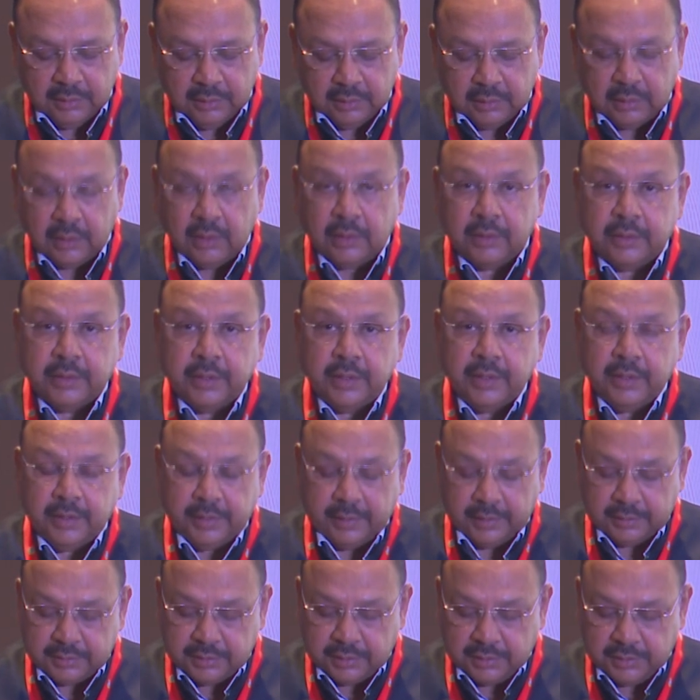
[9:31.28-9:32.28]

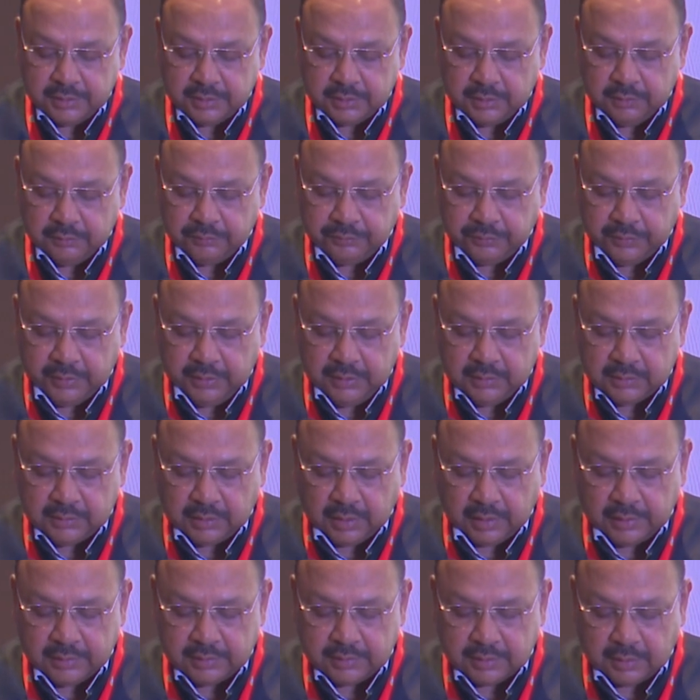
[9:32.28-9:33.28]
containing essential fields
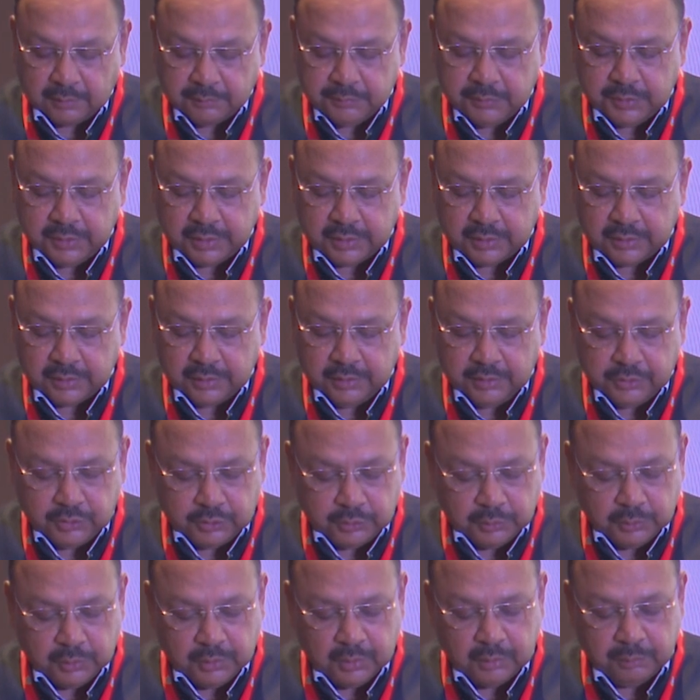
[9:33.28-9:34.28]
like subject,
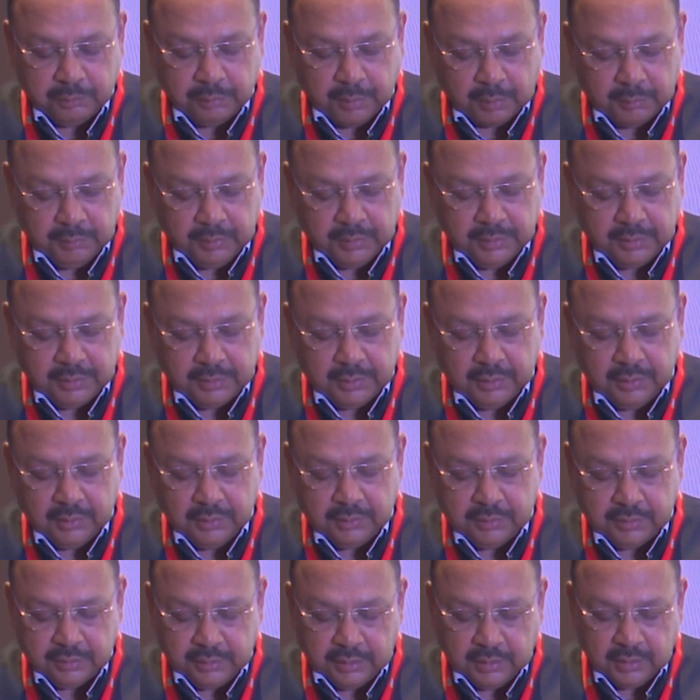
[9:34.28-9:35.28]
issuer, public key,
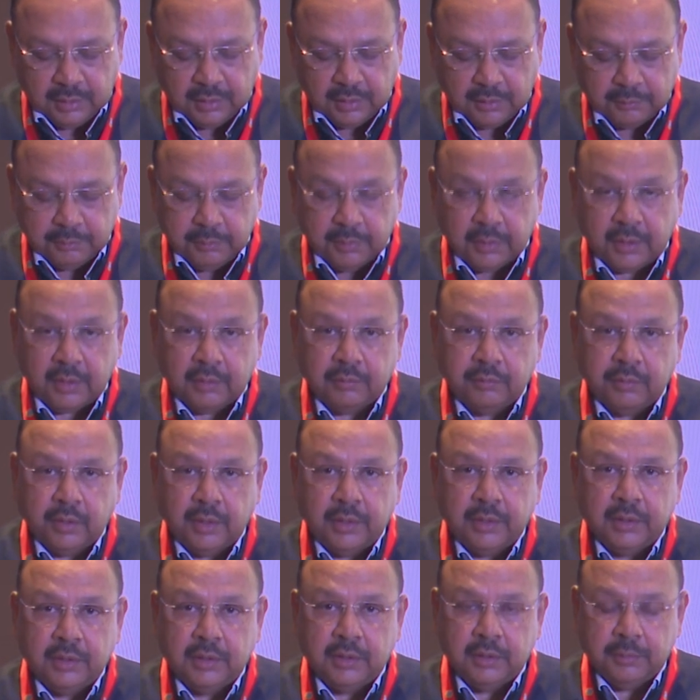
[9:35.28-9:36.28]
serial number, and
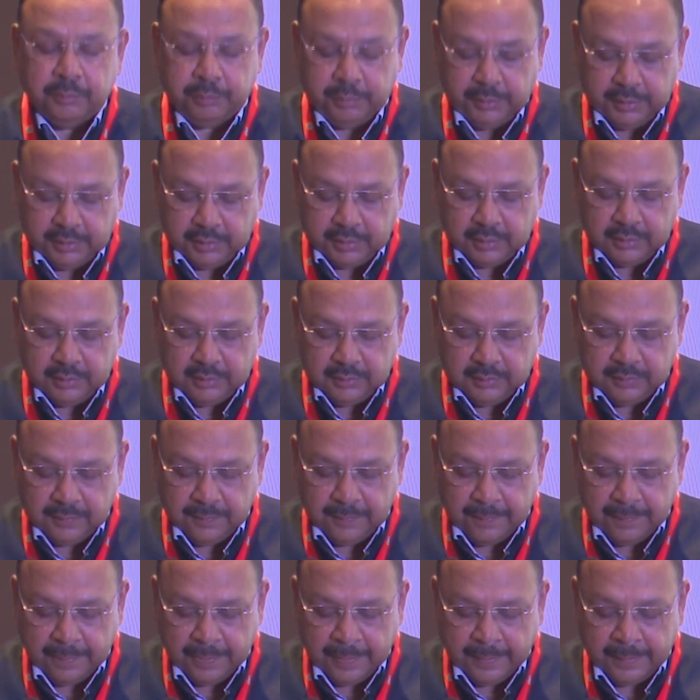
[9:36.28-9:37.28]
validity period.
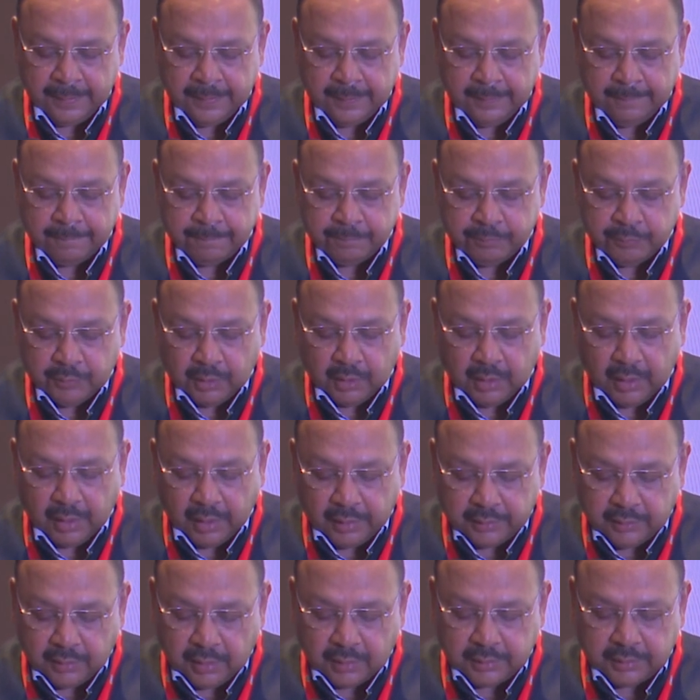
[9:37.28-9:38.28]
A
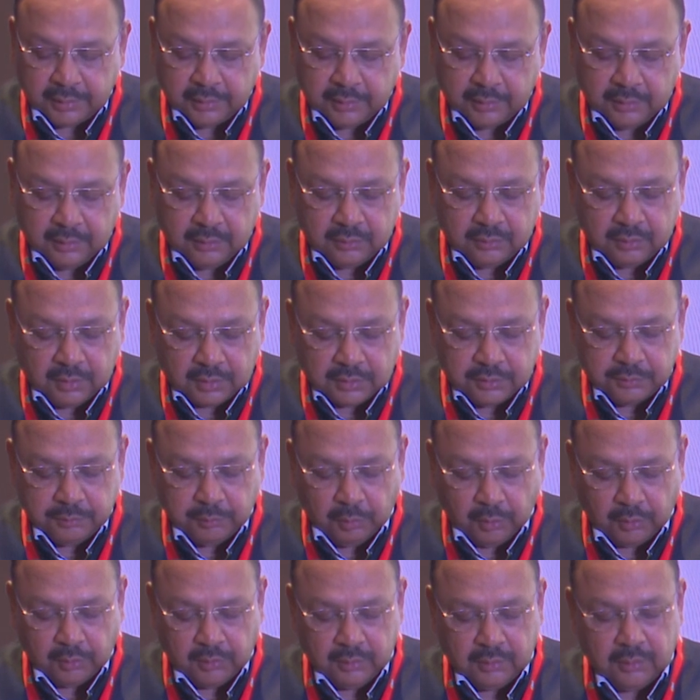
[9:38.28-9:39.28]
hierarchical trust
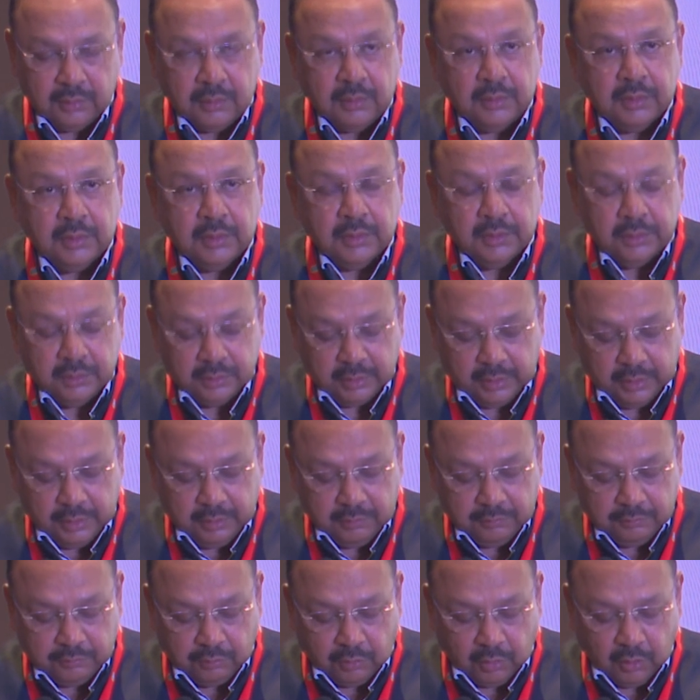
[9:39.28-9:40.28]
model
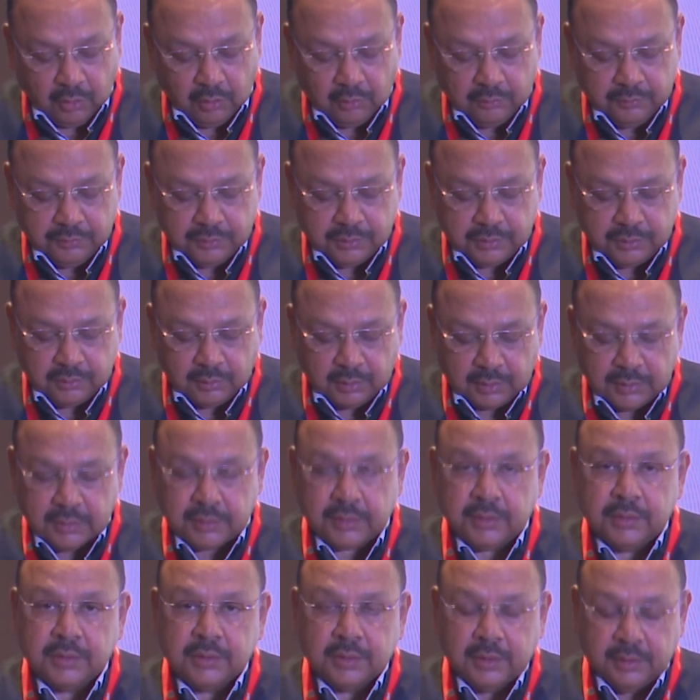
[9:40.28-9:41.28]
involves
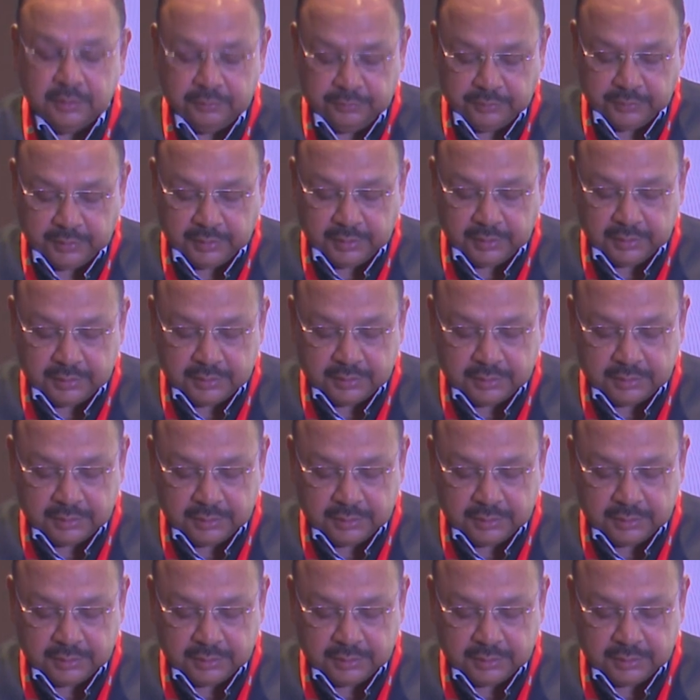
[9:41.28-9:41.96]
trusted certificate